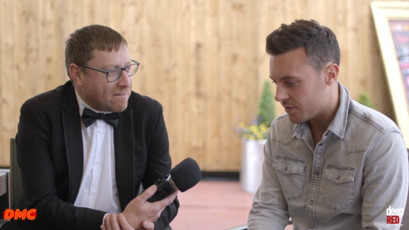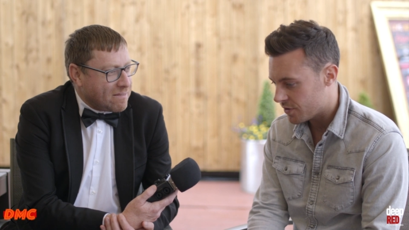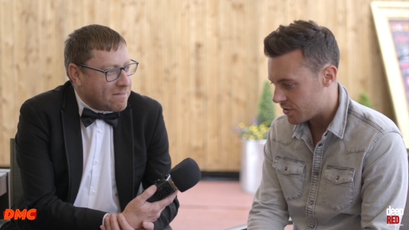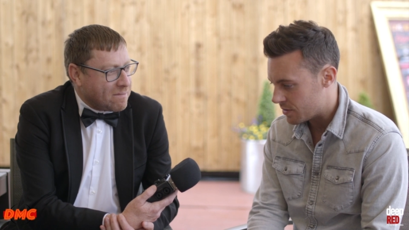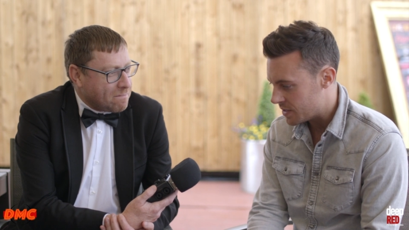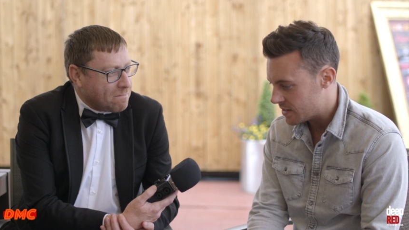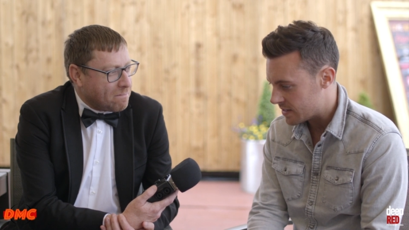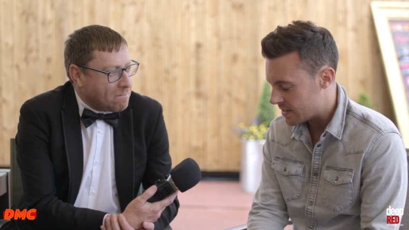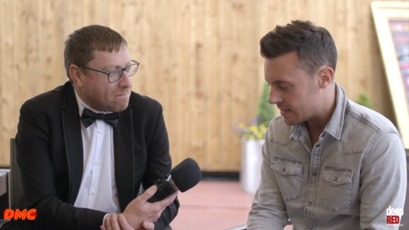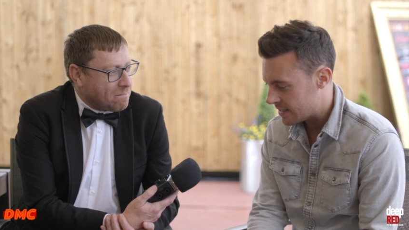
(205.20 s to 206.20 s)
Speaker 1: for three
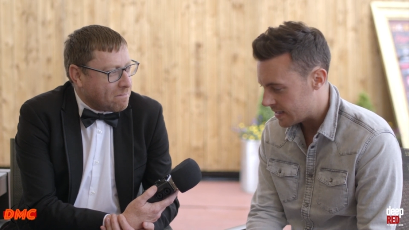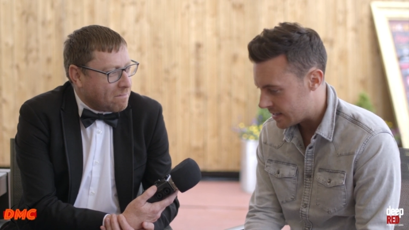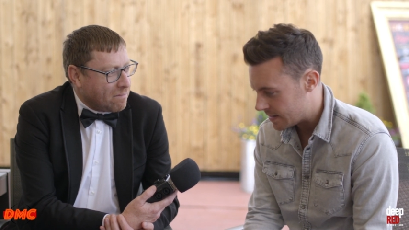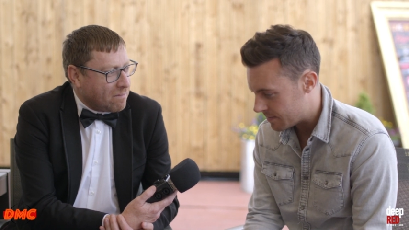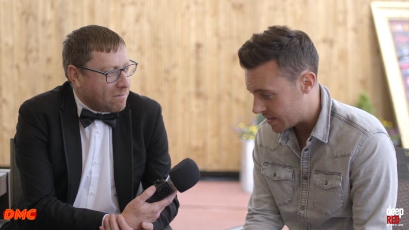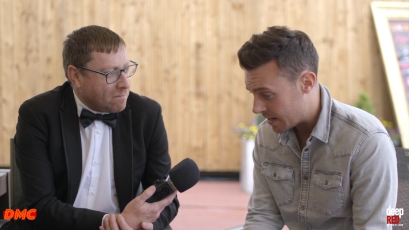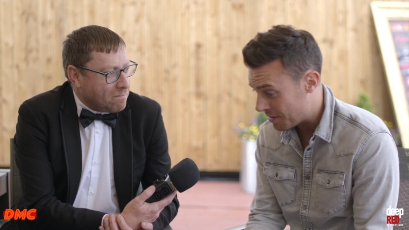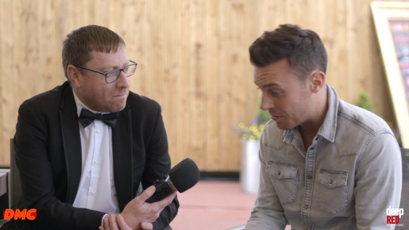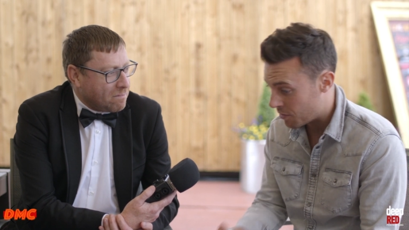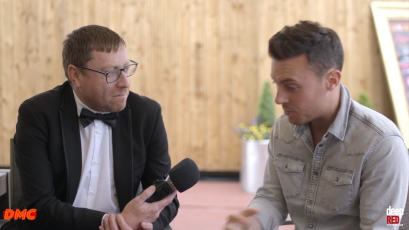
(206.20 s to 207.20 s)
weeks there, um, and
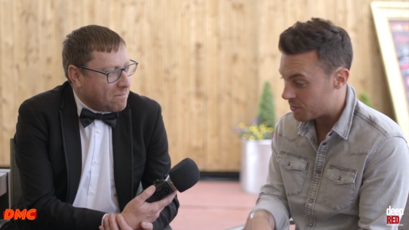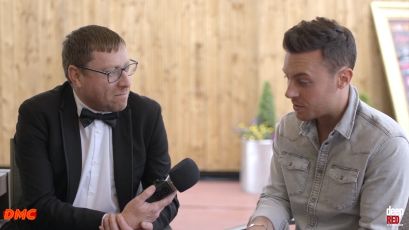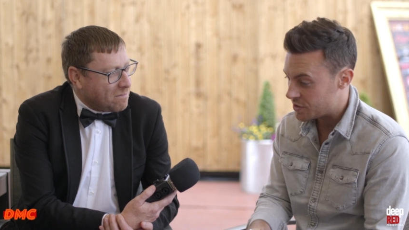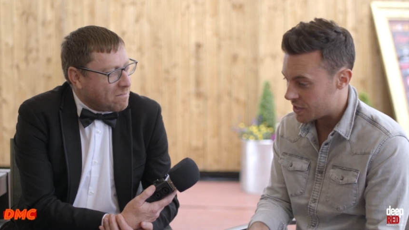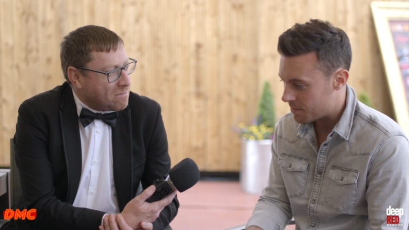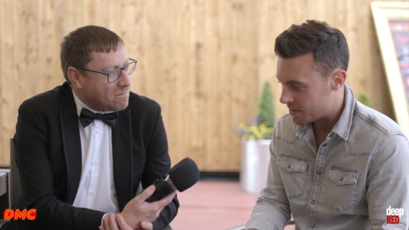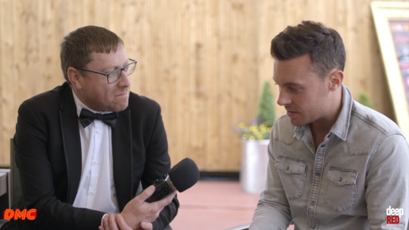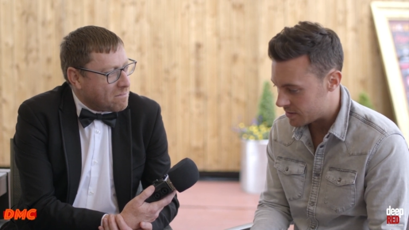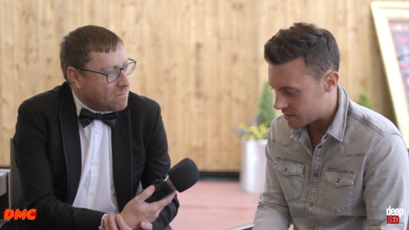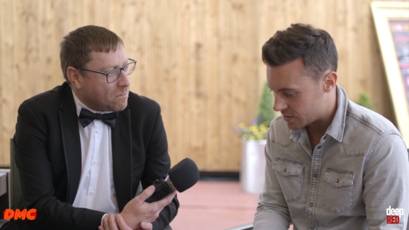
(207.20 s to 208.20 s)
earlier on we were in
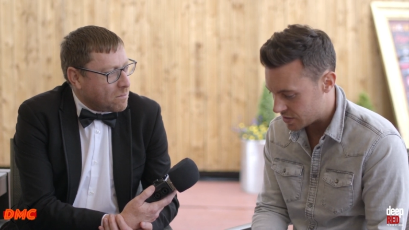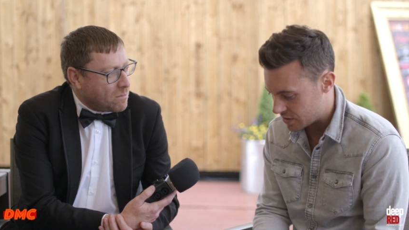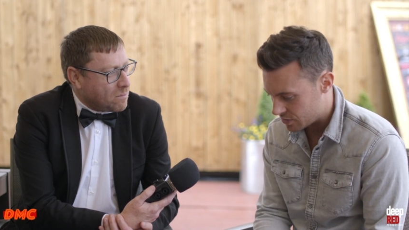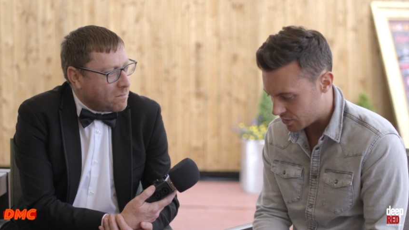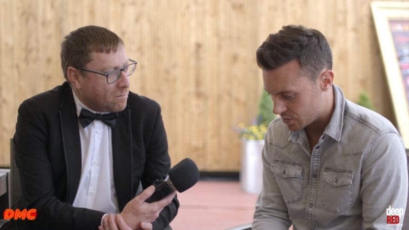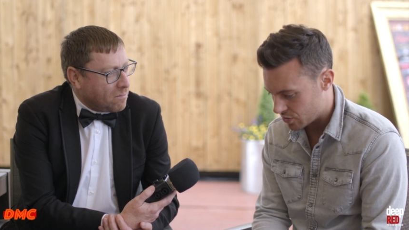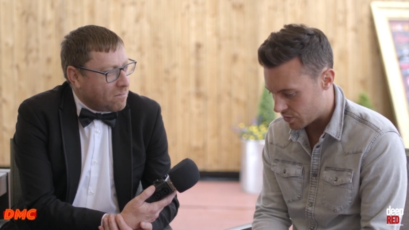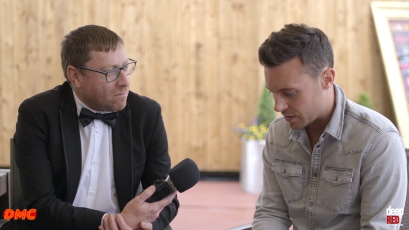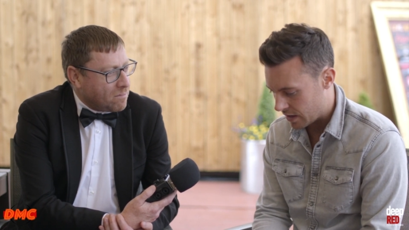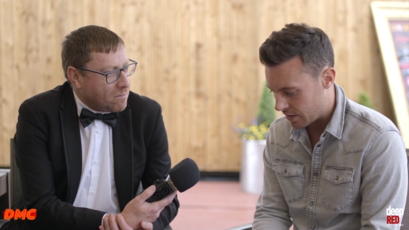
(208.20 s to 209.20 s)
Germany this year doing a
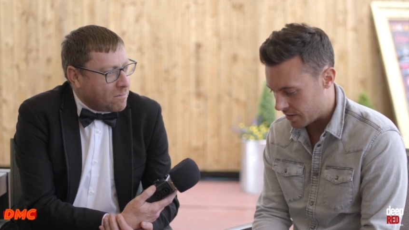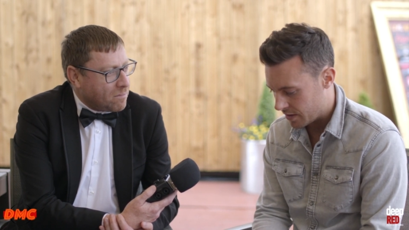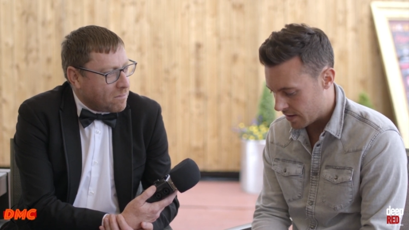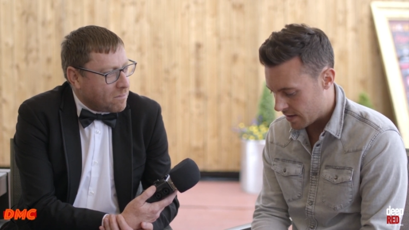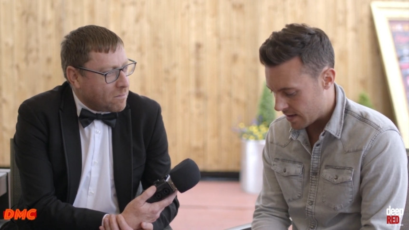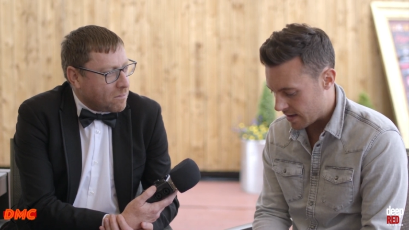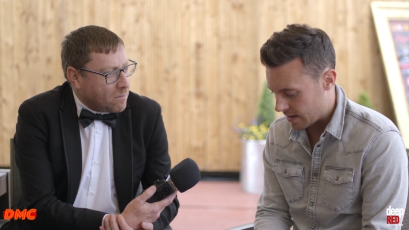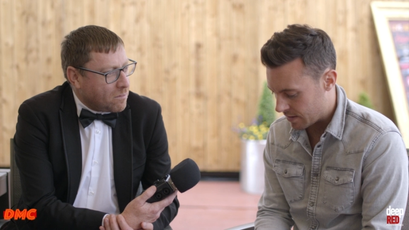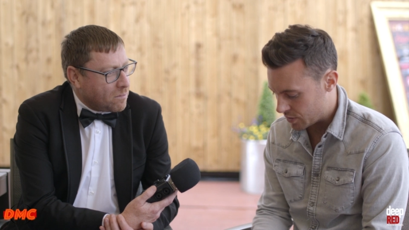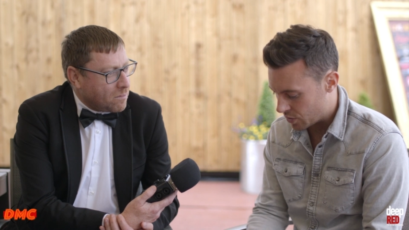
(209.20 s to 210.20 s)
tour there. And
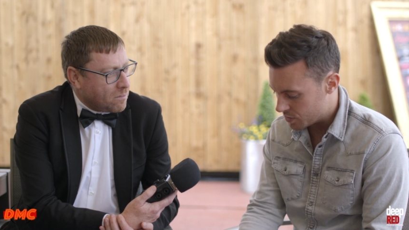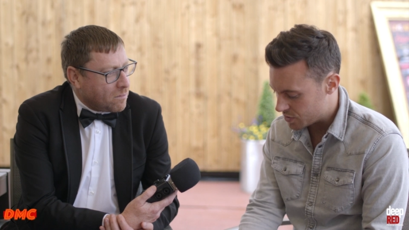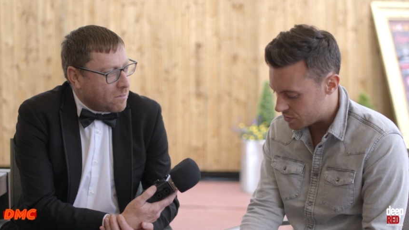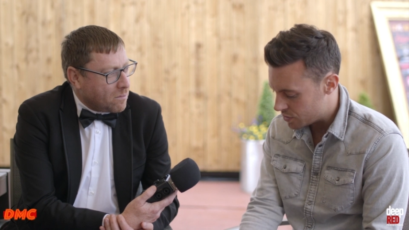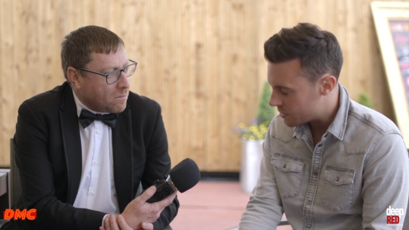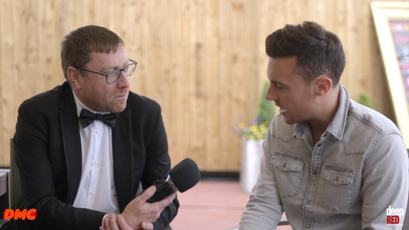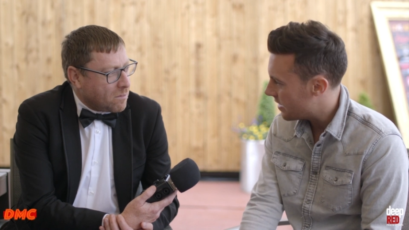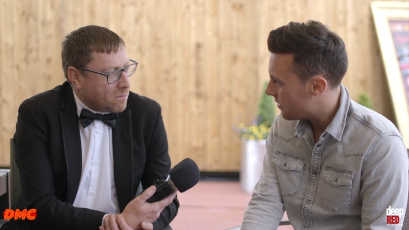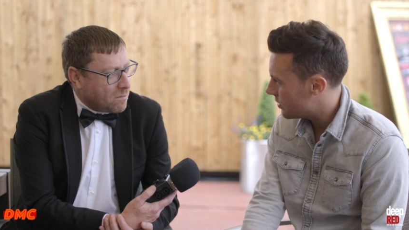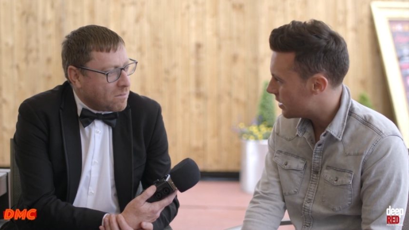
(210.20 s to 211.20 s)
uh, we always do the UK
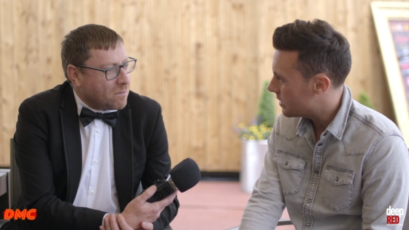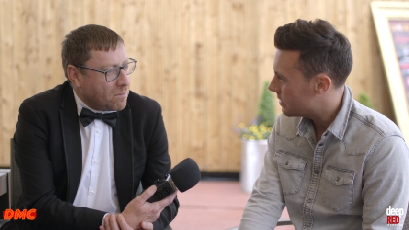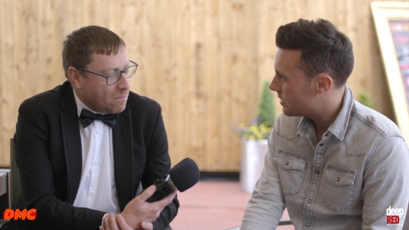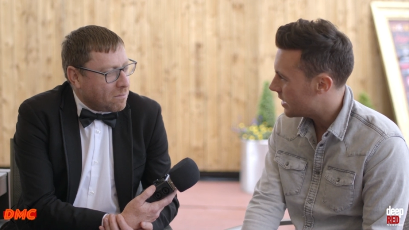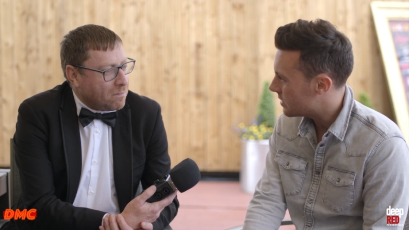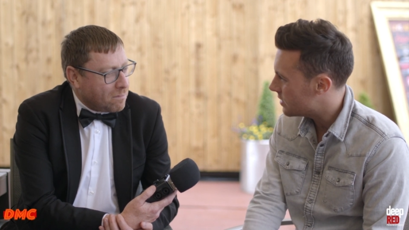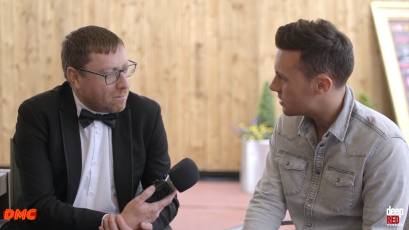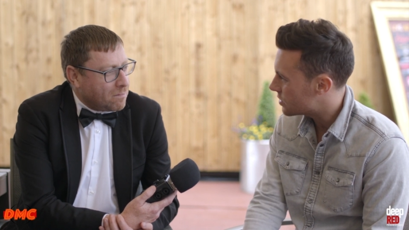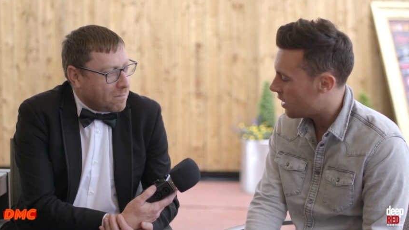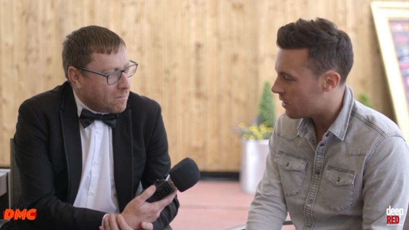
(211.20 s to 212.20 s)
every year,
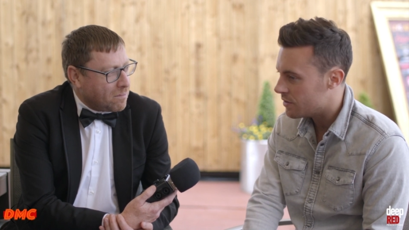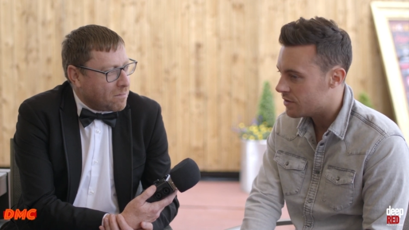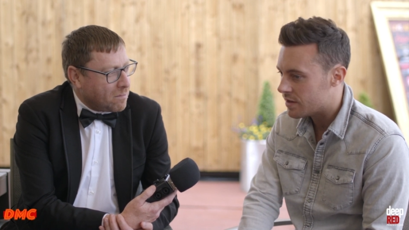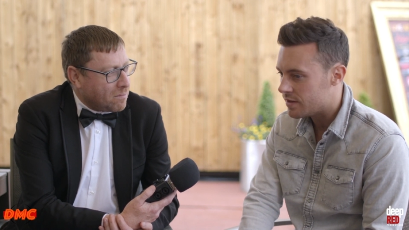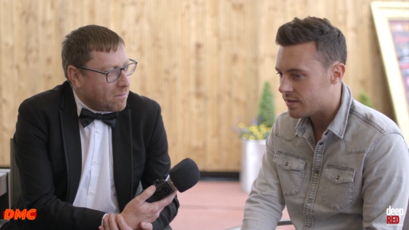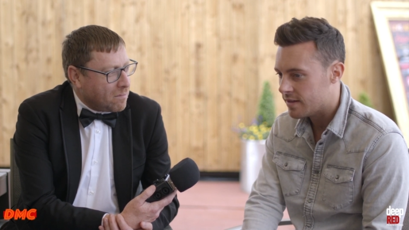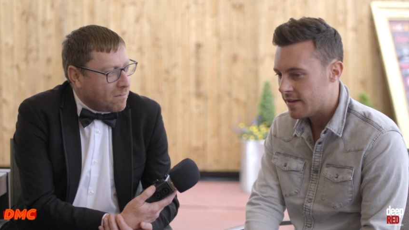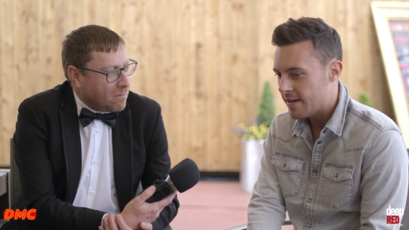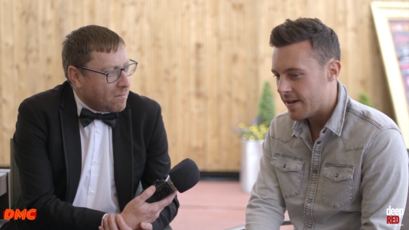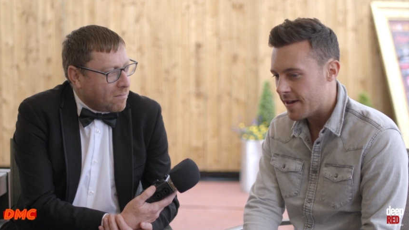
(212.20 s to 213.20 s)
England and Scotland. And
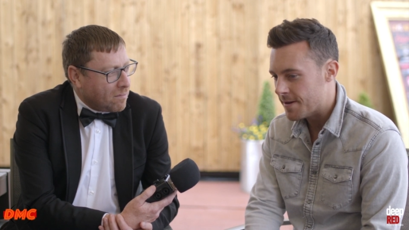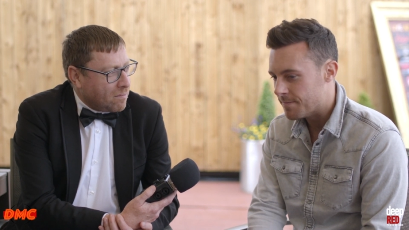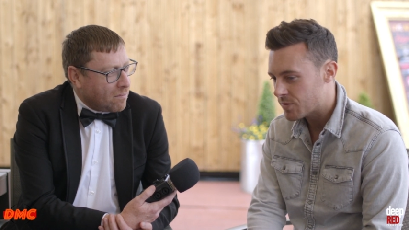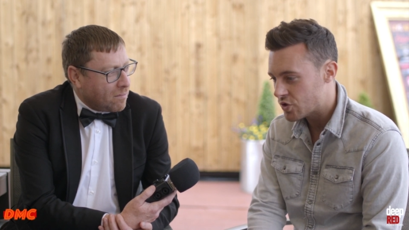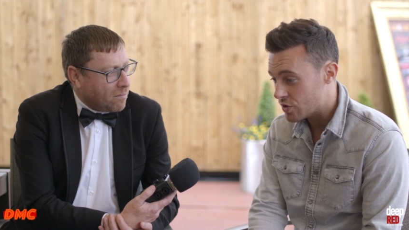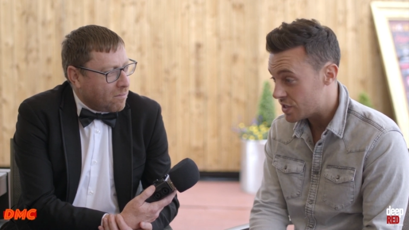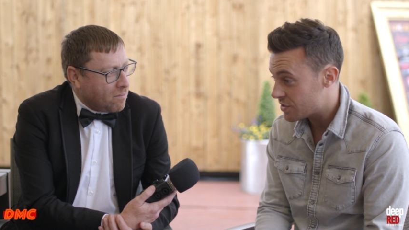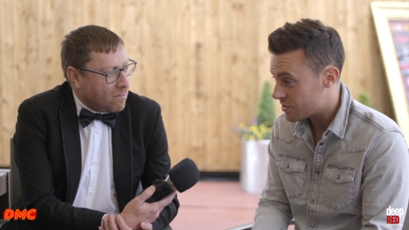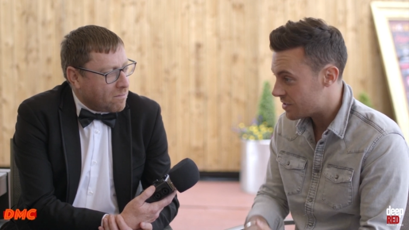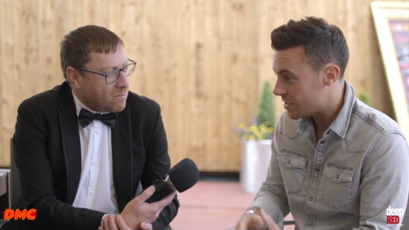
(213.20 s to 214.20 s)
um, so
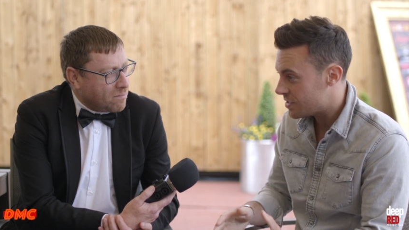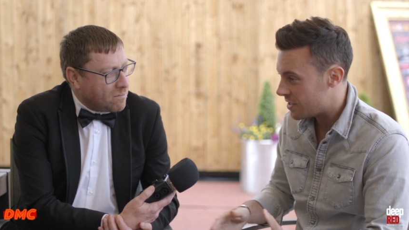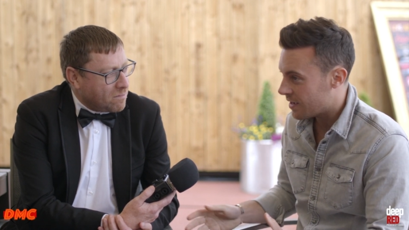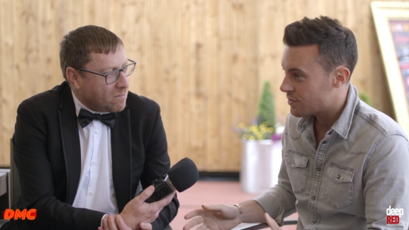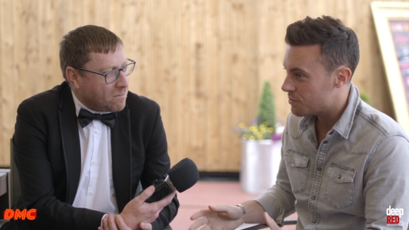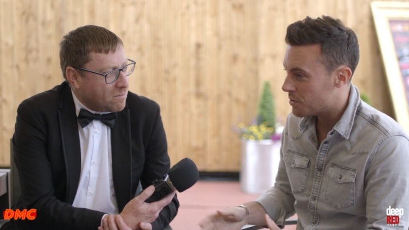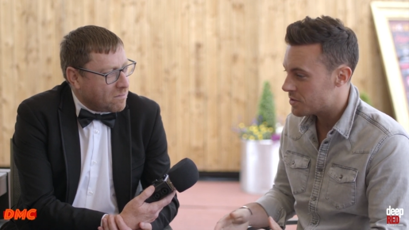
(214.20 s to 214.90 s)
this this the next few